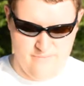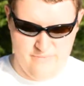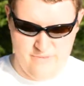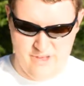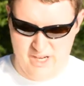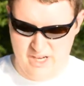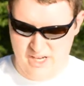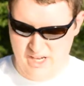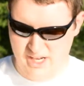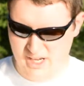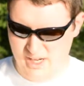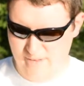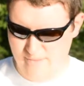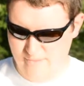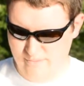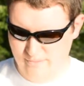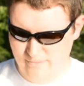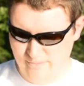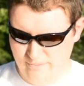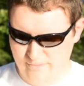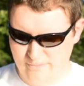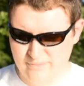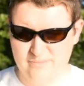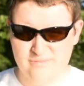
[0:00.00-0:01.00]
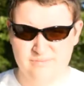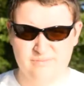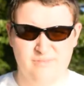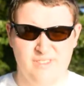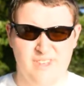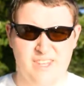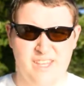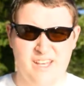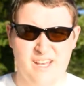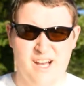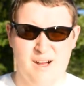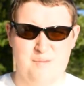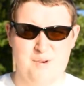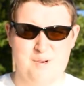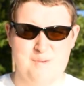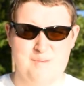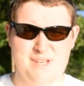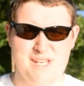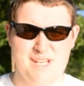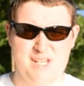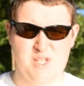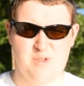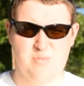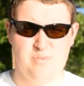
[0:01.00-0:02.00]
Um, I'm going to
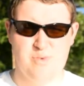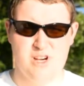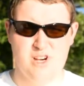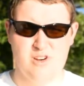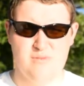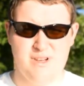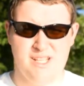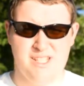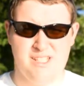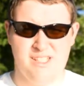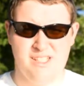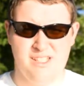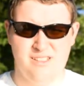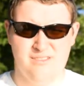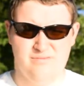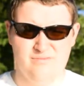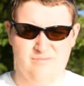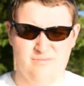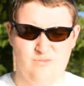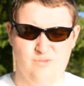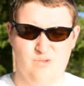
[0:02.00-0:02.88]
be experimenting